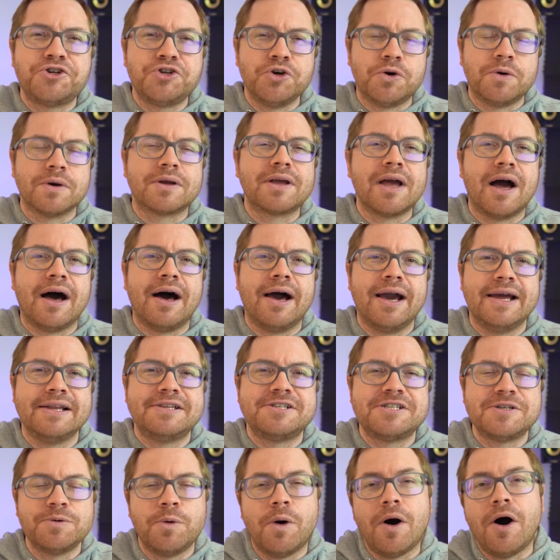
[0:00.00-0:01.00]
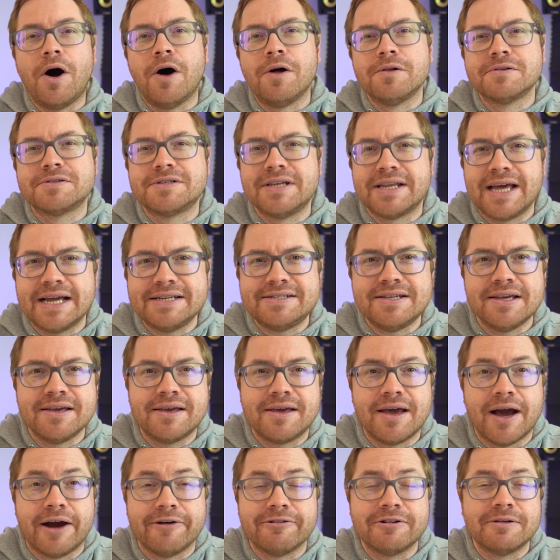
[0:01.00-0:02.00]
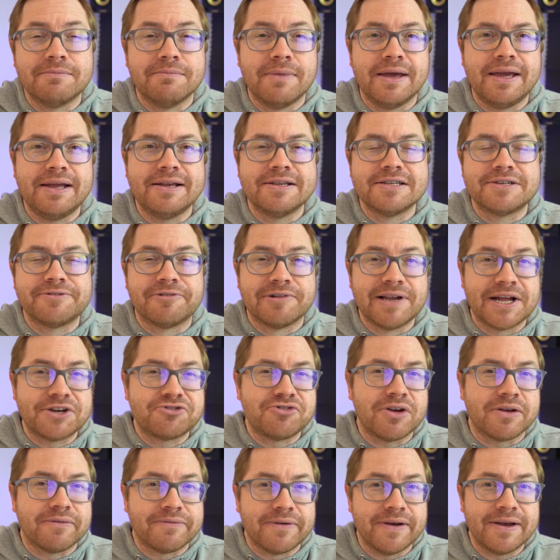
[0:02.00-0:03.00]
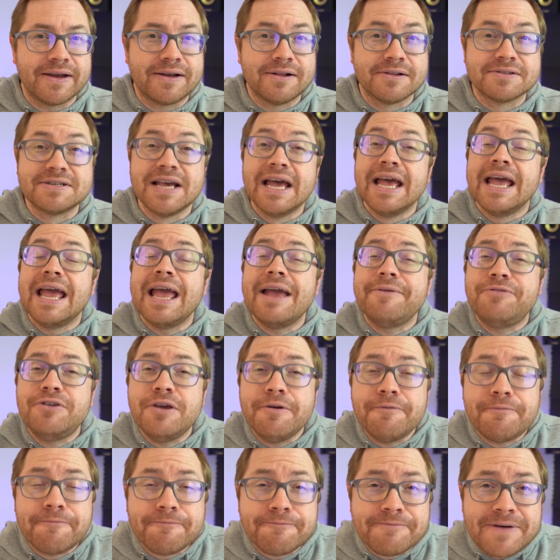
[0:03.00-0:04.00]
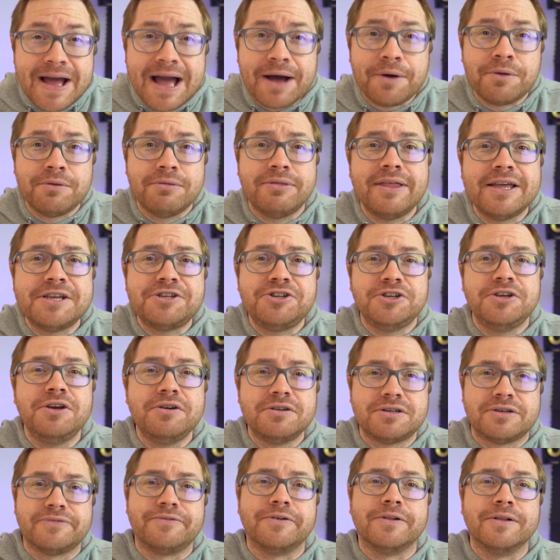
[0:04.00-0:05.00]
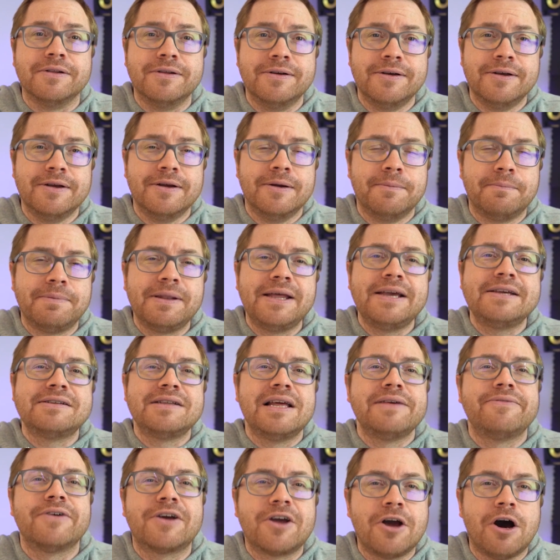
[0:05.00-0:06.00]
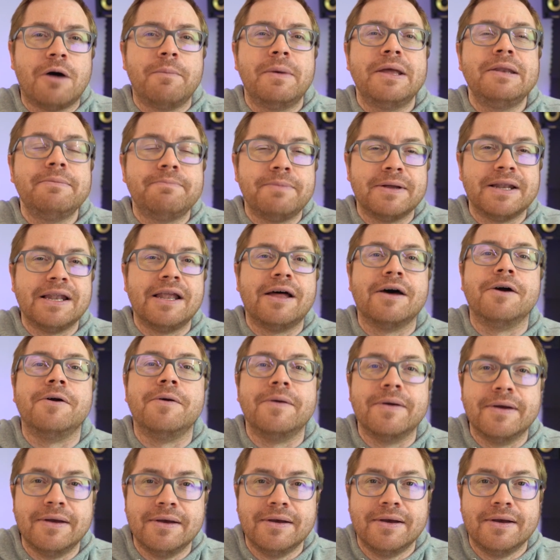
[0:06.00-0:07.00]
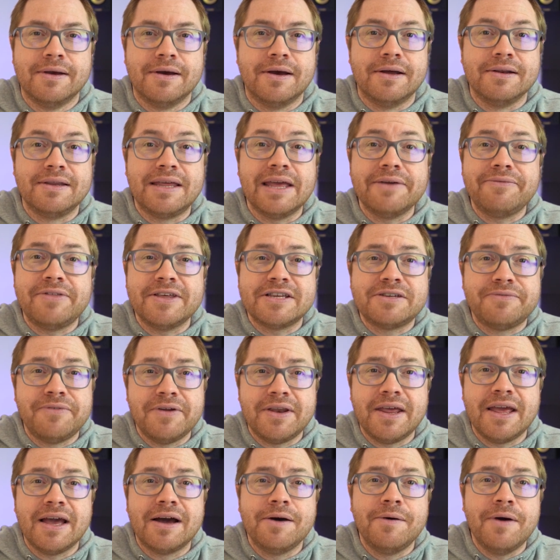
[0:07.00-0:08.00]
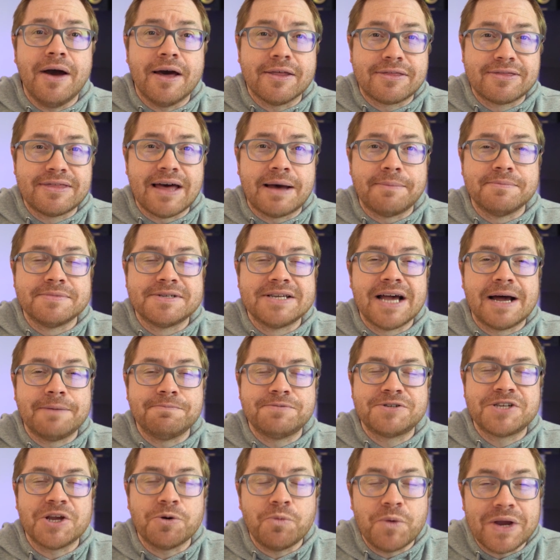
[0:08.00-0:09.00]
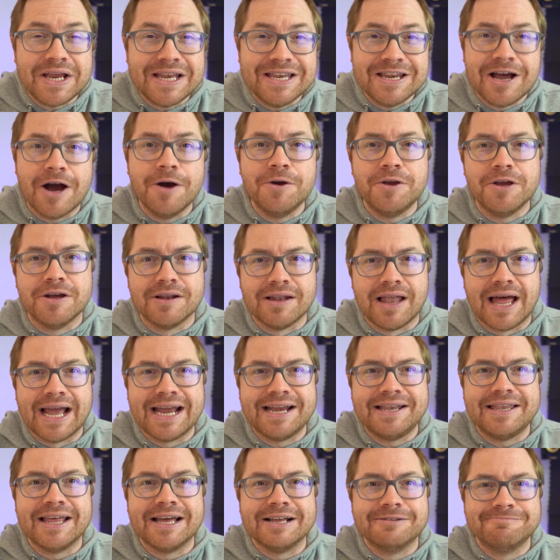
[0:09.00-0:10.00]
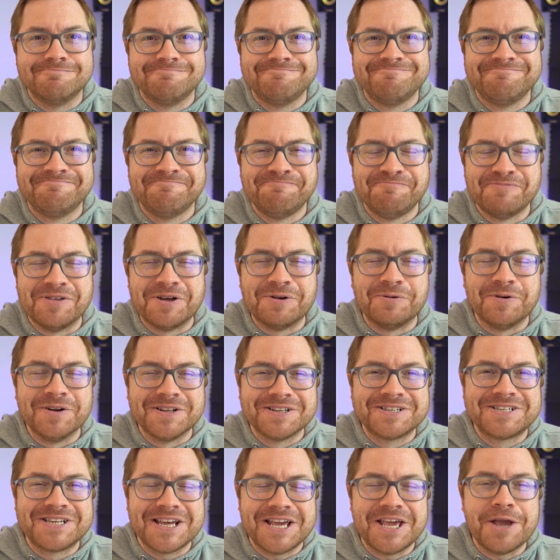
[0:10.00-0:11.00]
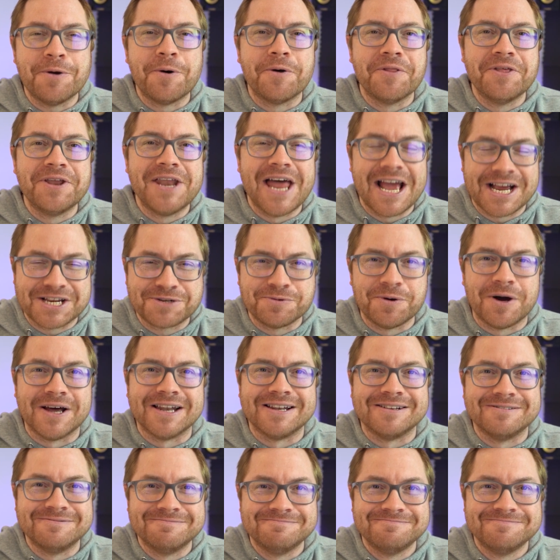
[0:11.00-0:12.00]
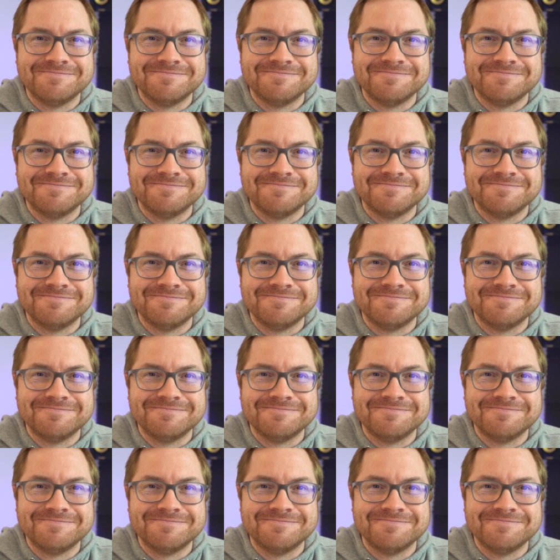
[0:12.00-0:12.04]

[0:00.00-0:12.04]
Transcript: short guide to what alternating current means for electric vehicles. If you found this useful, please leave a comment below and give this video a thumbs up so we know you liked it. And we'll see you on the next one.